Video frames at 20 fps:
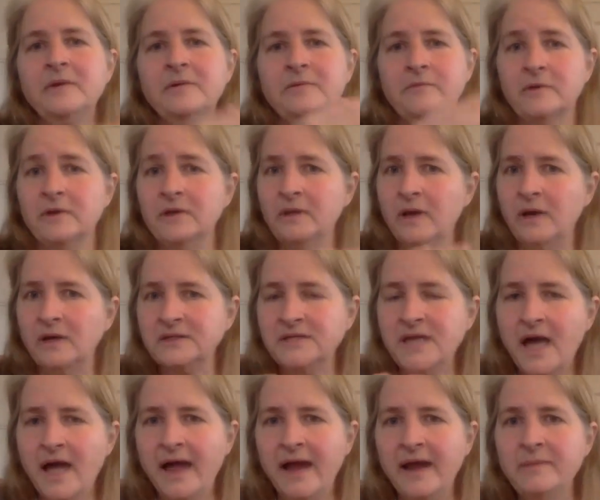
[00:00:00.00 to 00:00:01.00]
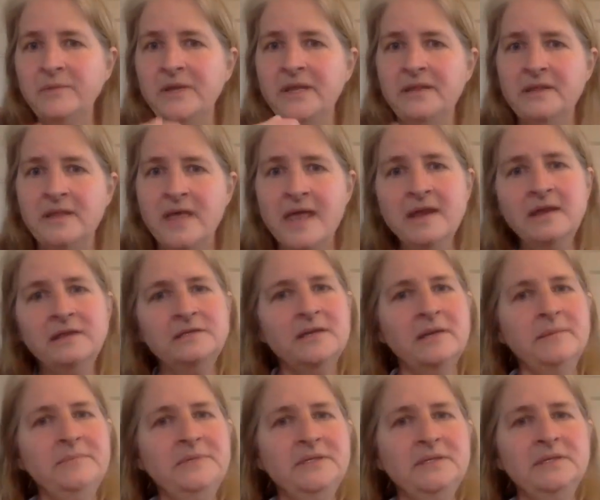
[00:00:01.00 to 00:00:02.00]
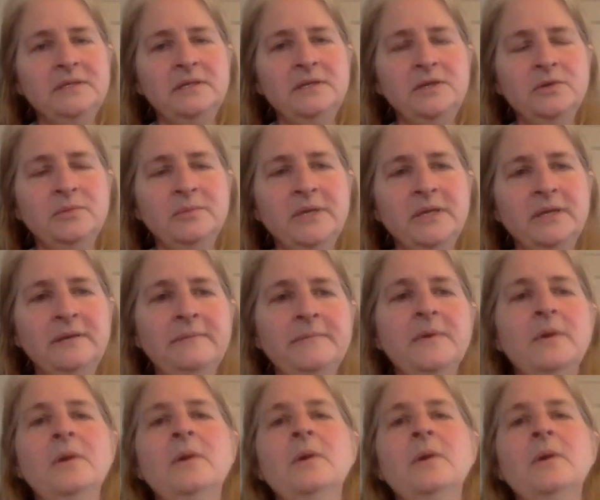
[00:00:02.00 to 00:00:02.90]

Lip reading: for a long time, and then it jumped to the human,